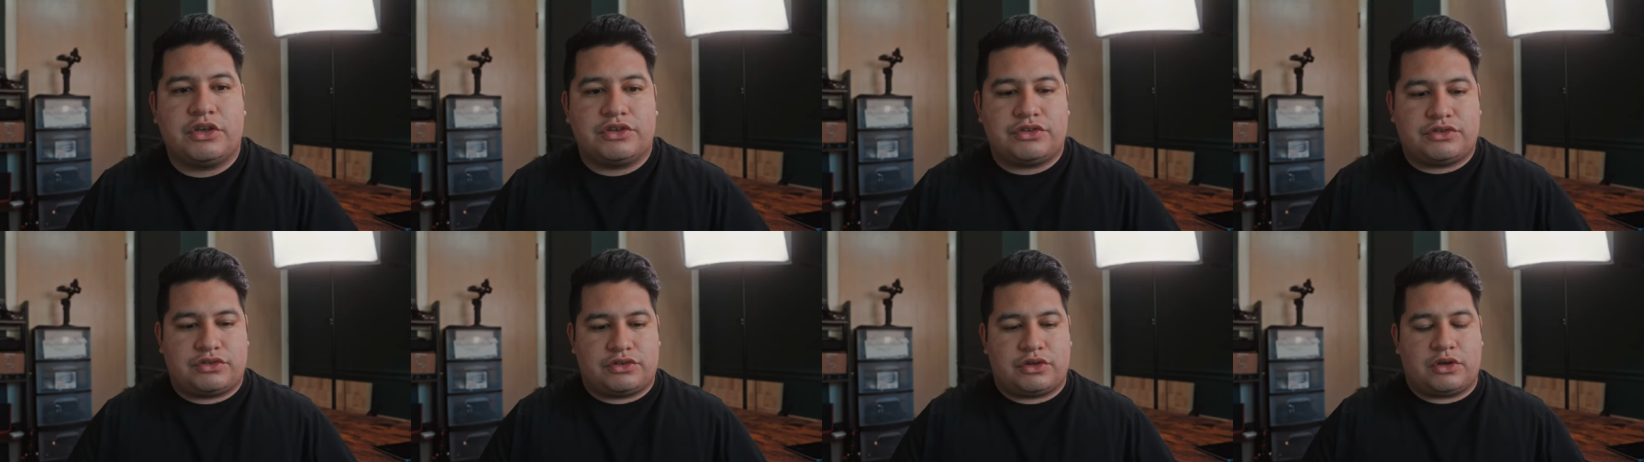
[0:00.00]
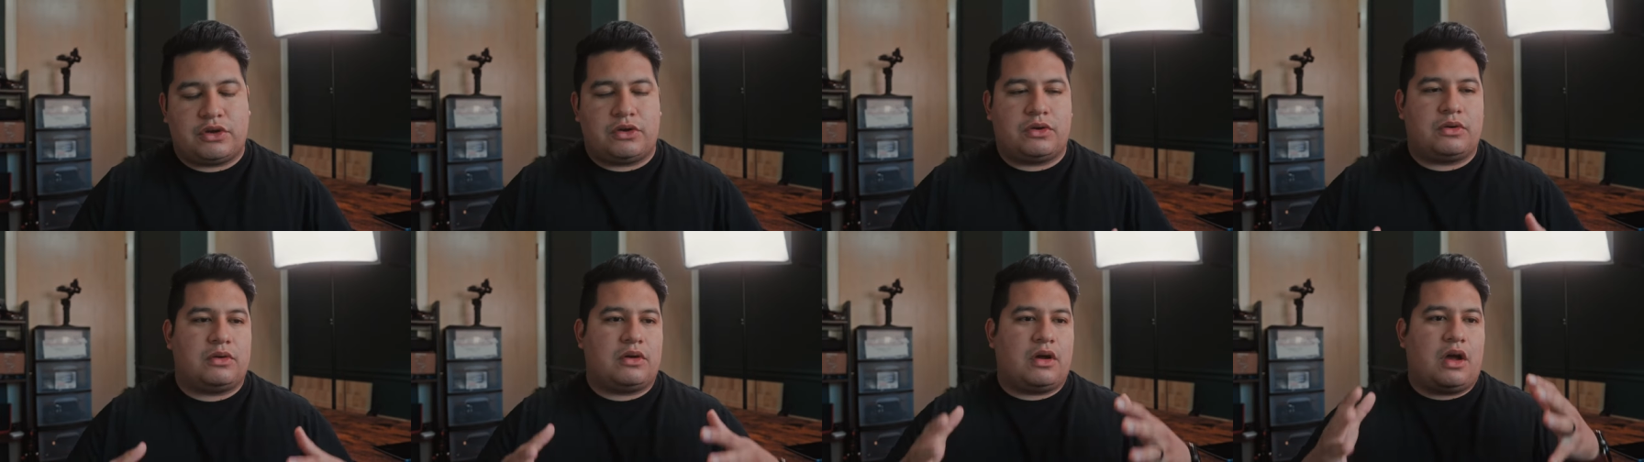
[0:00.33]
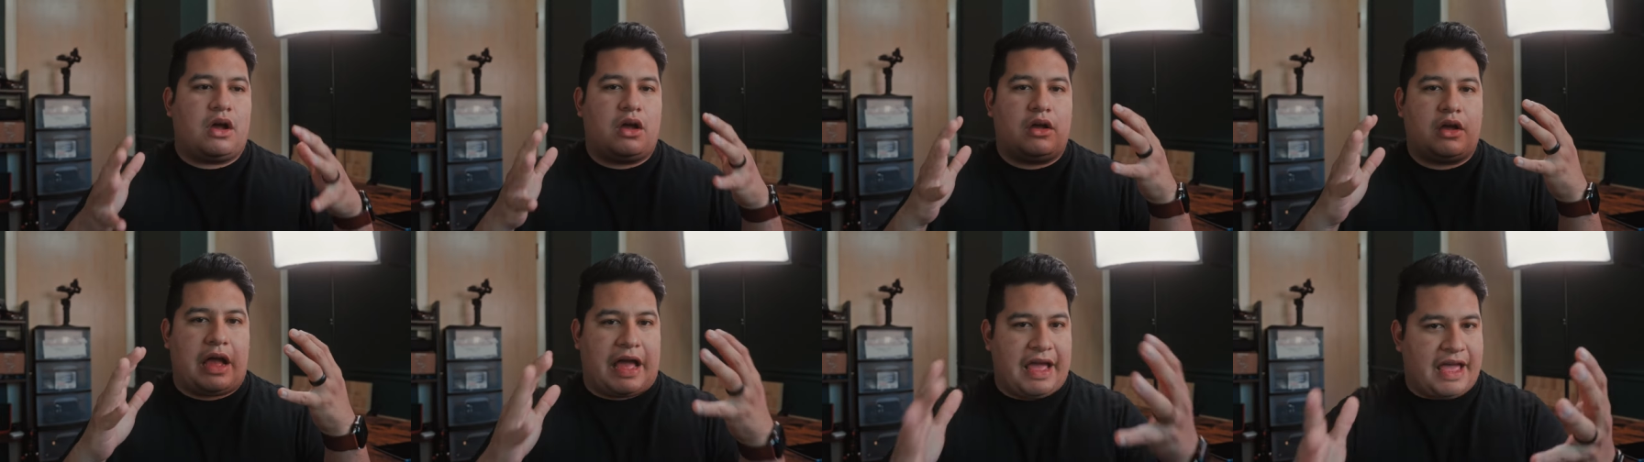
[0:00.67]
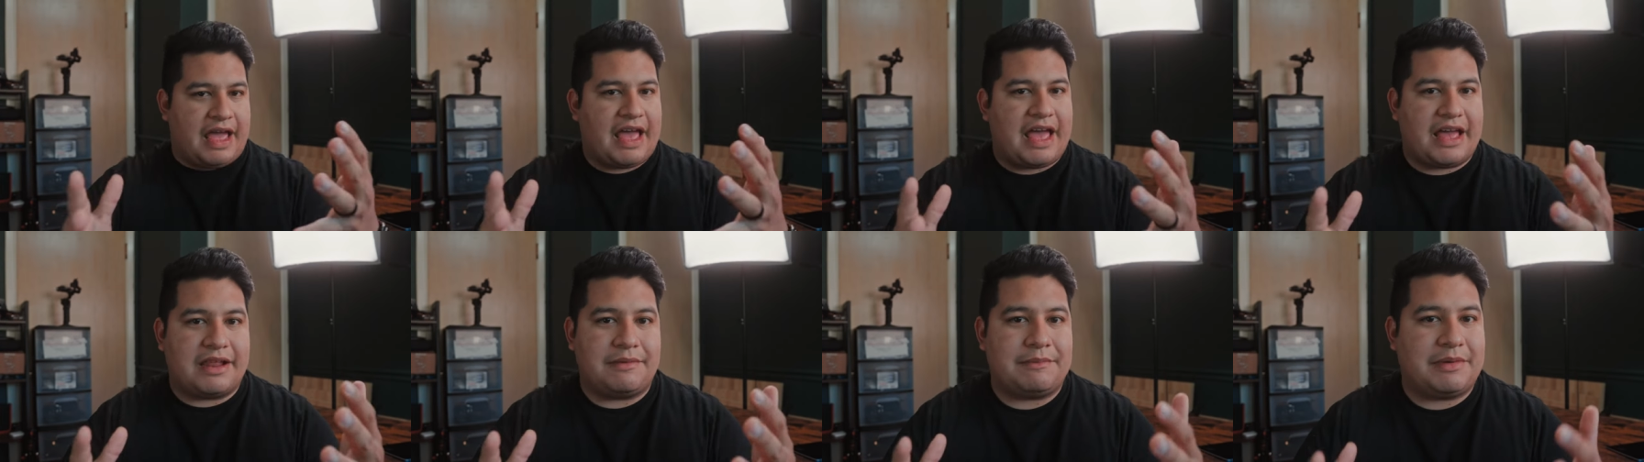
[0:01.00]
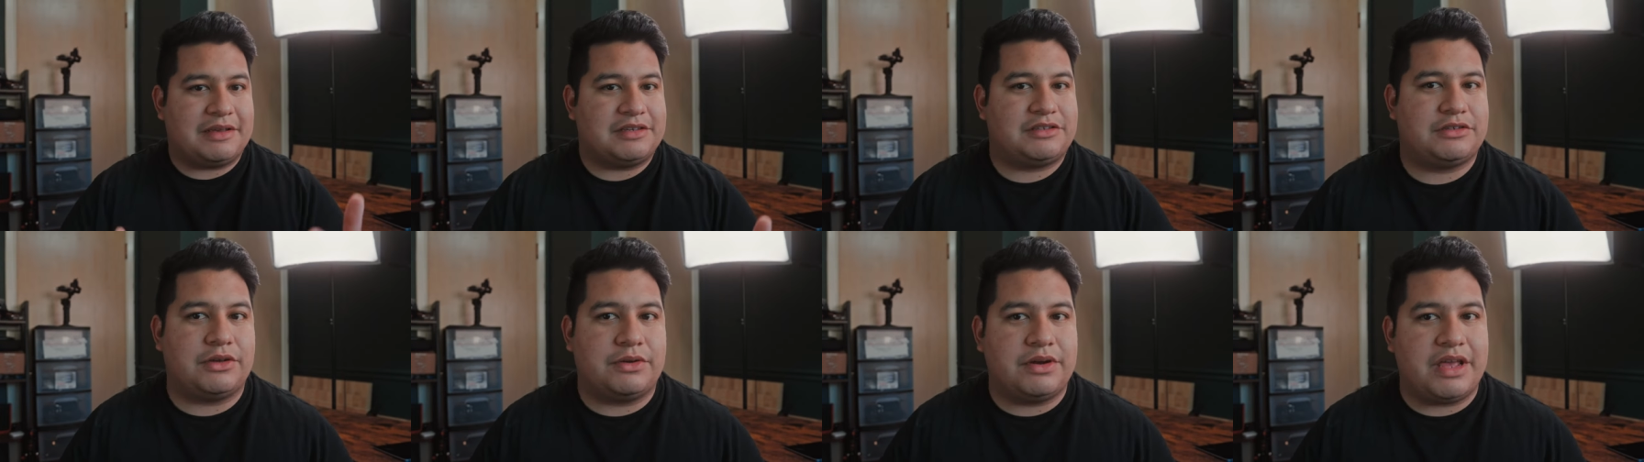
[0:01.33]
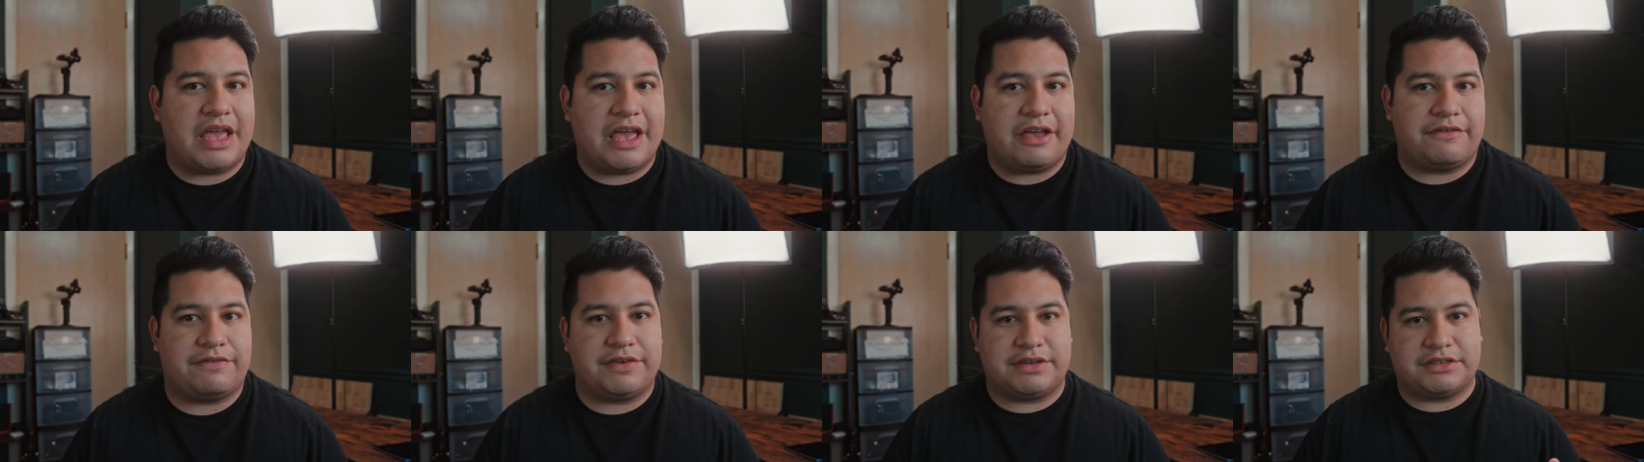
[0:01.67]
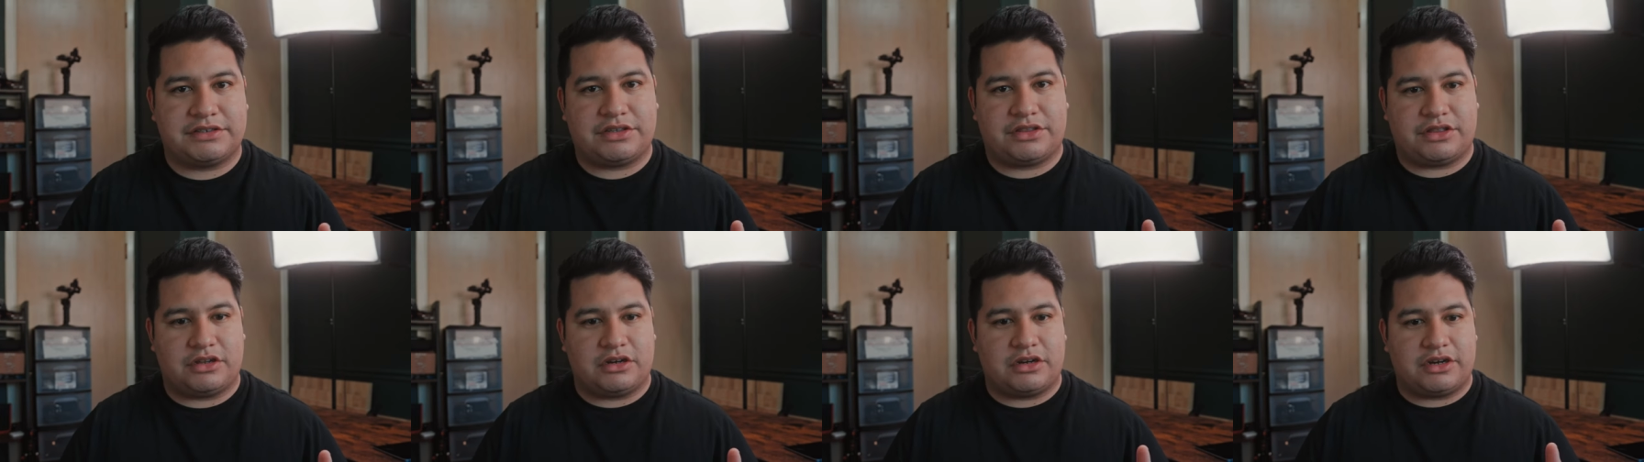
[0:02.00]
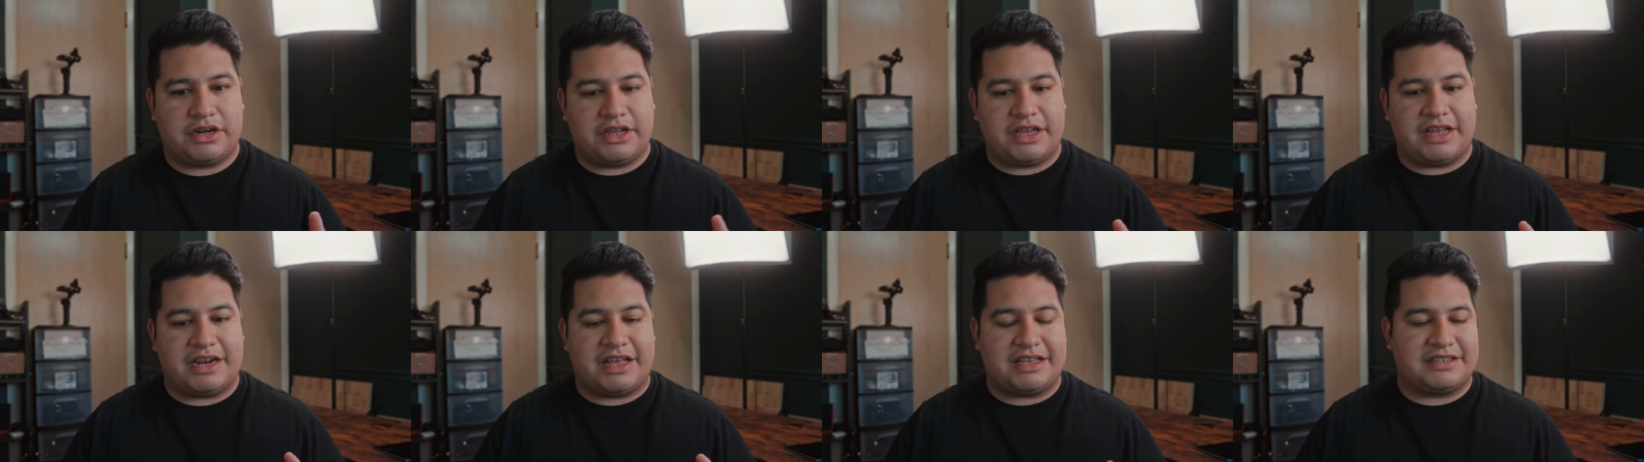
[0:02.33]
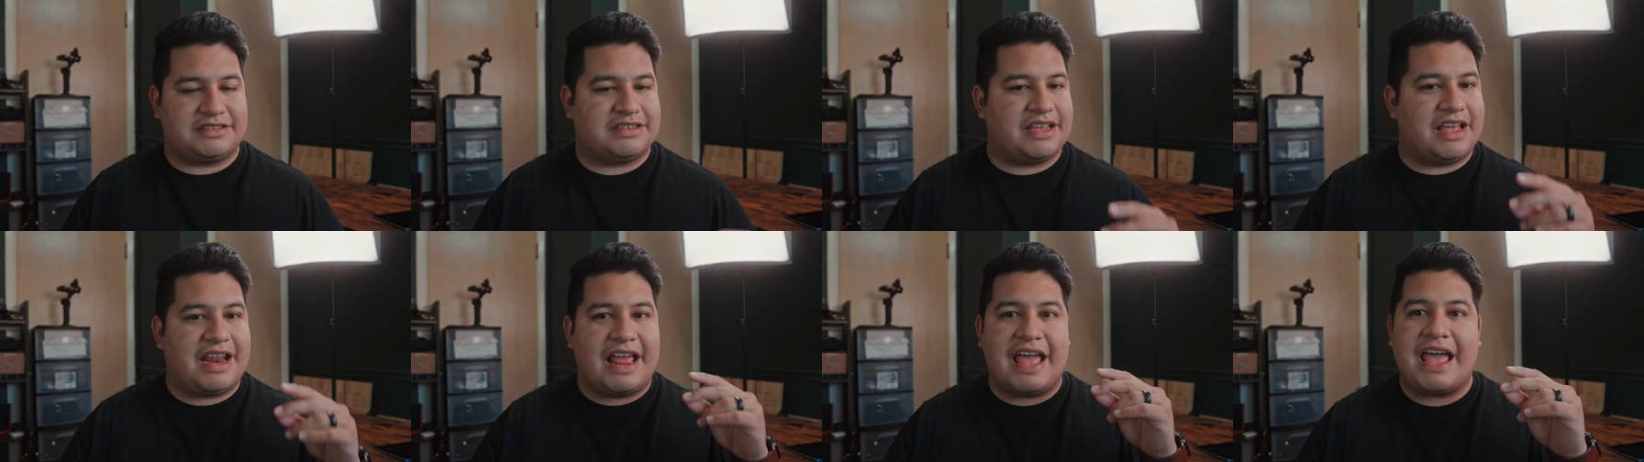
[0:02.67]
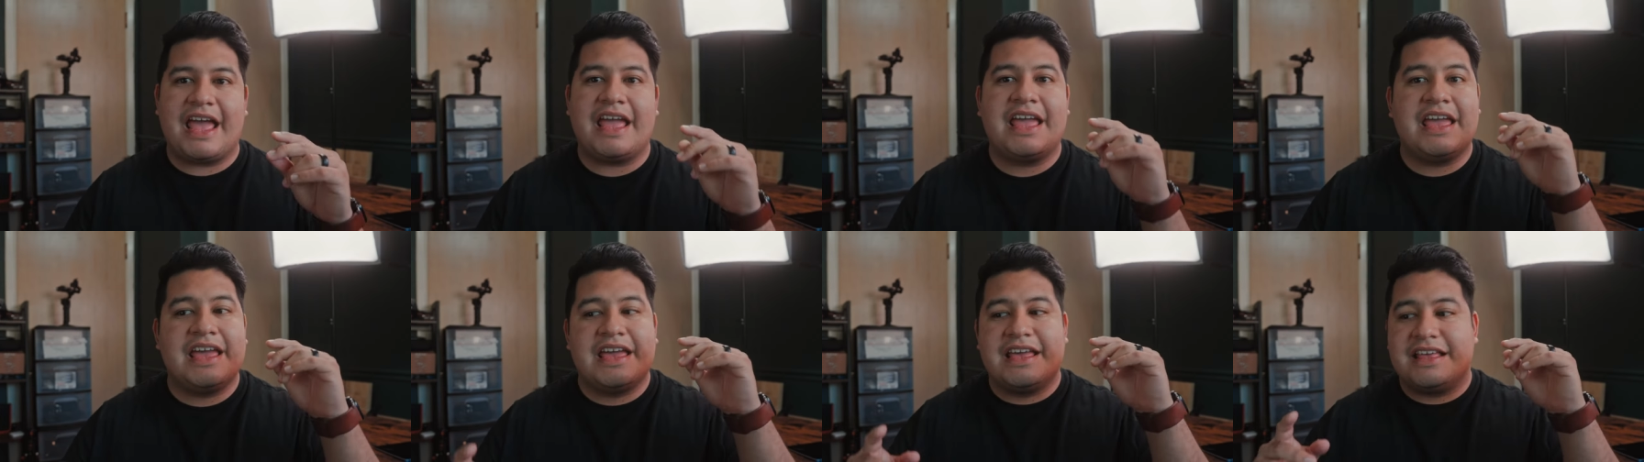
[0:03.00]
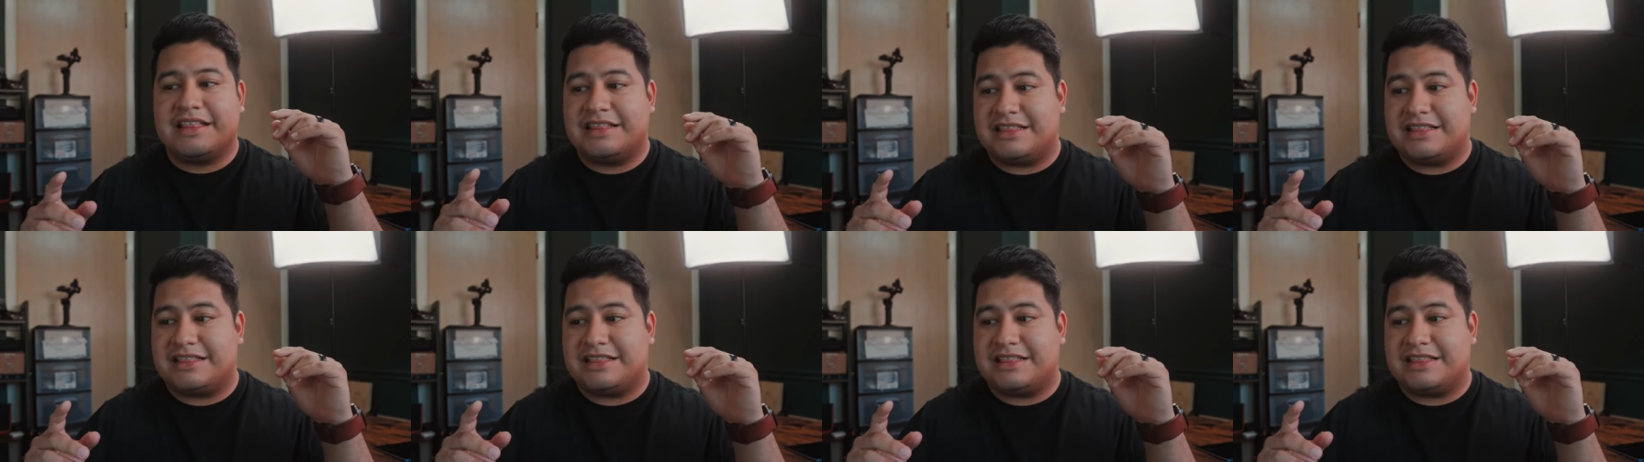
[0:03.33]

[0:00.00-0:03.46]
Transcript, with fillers: So I had my Sony FX30 and I said, hey,